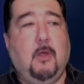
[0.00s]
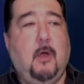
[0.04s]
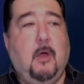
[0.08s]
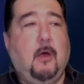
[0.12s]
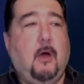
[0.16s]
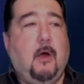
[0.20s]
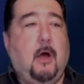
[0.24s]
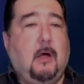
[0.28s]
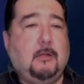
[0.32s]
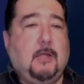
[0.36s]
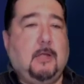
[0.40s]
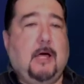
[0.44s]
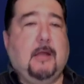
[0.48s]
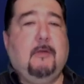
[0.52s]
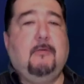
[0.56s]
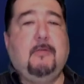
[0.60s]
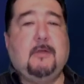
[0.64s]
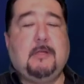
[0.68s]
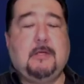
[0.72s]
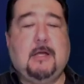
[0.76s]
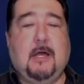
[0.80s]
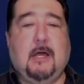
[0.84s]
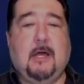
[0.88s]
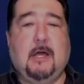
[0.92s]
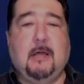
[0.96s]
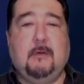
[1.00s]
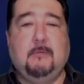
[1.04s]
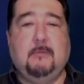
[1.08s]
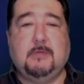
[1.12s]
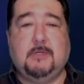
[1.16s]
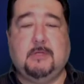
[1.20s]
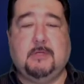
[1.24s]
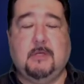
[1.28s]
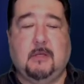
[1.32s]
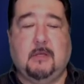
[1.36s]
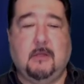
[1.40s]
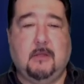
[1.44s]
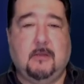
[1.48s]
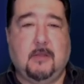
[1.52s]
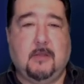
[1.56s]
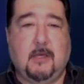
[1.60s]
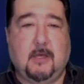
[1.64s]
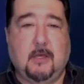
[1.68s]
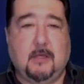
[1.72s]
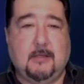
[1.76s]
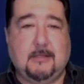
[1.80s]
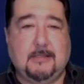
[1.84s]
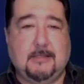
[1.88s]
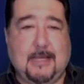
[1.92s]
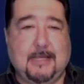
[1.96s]
A lot of the times, the,
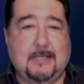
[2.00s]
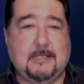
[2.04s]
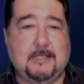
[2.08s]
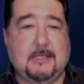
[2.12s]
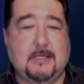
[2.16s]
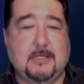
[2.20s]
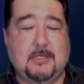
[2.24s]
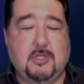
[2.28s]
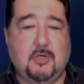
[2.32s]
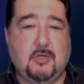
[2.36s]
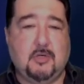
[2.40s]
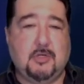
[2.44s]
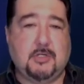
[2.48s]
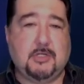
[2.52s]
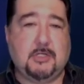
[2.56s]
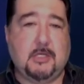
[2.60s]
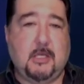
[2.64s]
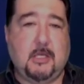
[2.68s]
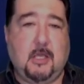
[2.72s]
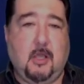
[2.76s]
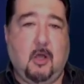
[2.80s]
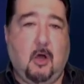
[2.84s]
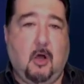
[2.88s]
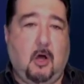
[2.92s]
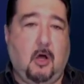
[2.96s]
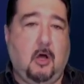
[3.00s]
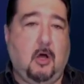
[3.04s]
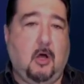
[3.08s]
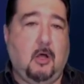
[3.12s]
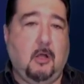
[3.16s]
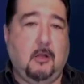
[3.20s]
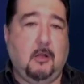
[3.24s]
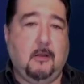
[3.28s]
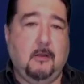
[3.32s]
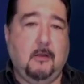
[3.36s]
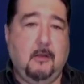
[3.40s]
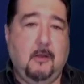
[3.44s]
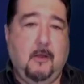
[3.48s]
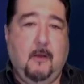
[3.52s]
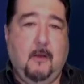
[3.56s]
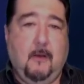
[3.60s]
the dates that you see on